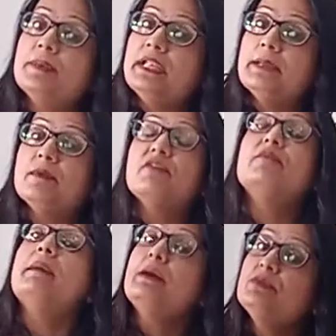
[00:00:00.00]
name
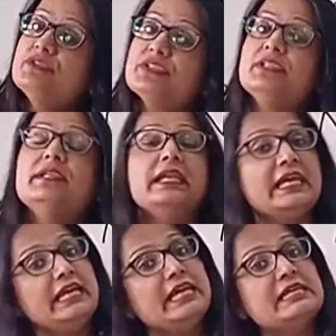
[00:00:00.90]
of mountain,
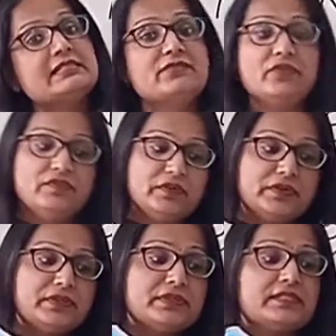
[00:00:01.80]
lakes,
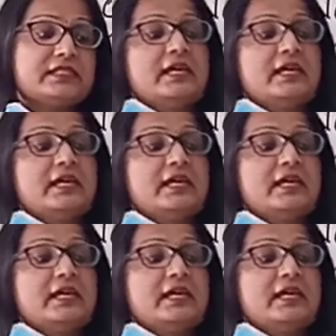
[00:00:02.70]
rivers,